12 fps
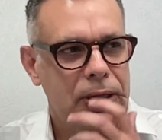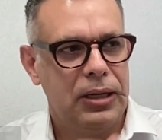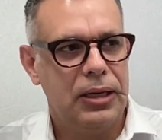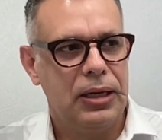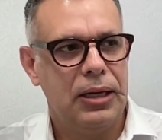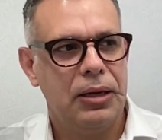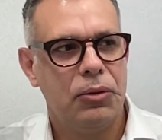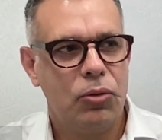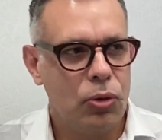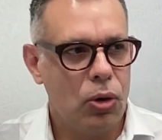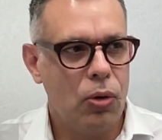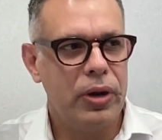
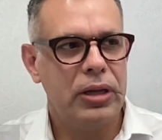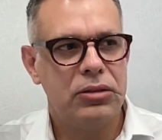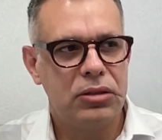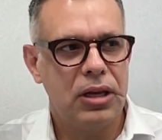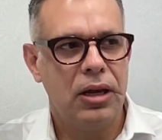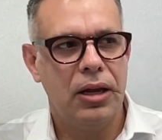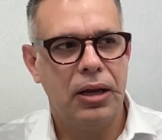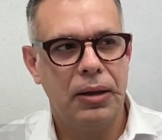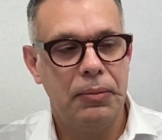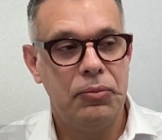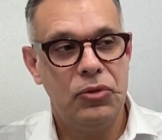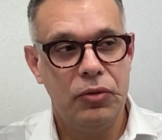Growing
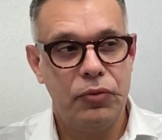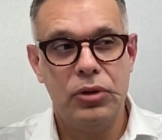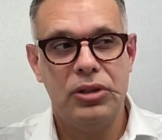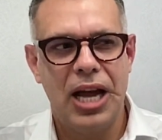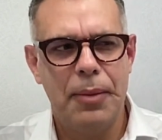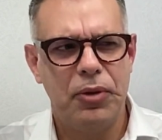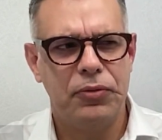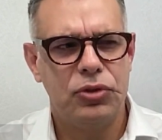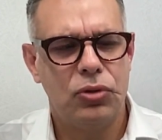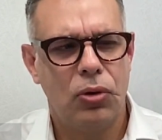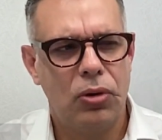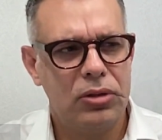different type of
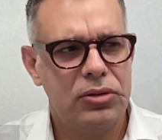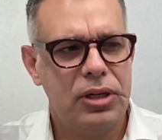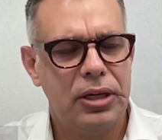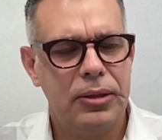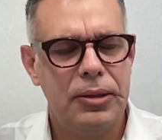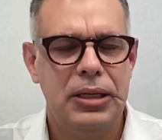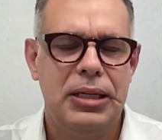stores there.